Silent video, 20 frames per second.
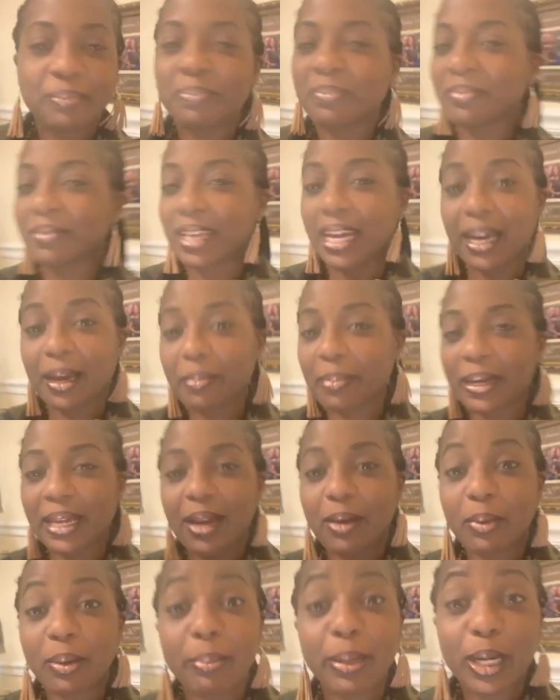I ain't
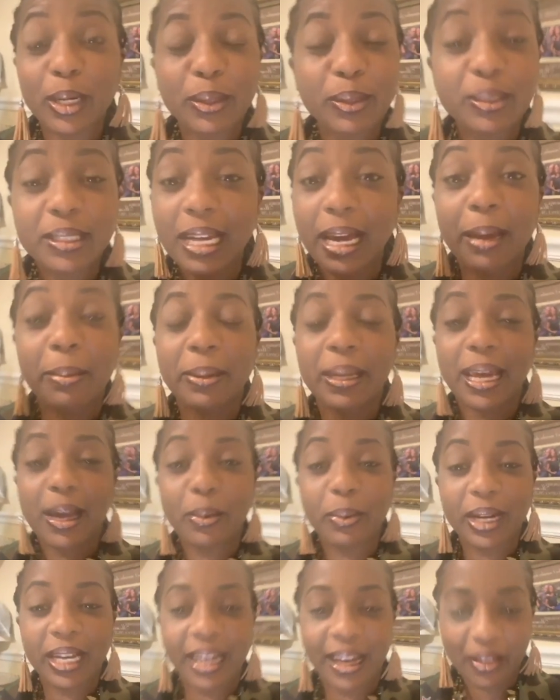playing with my goals. I ain't playing
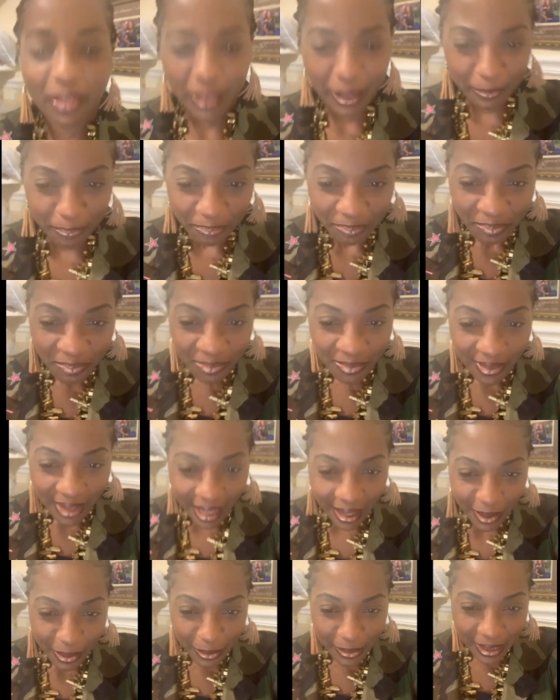with nothing.
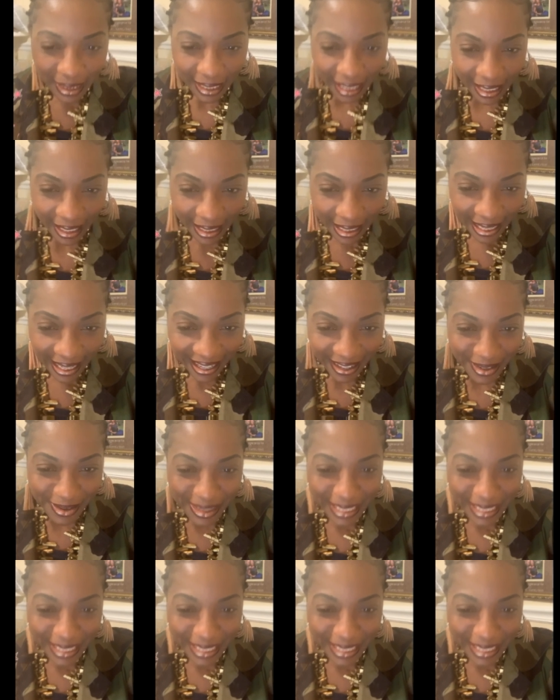Who said that? Oh, it's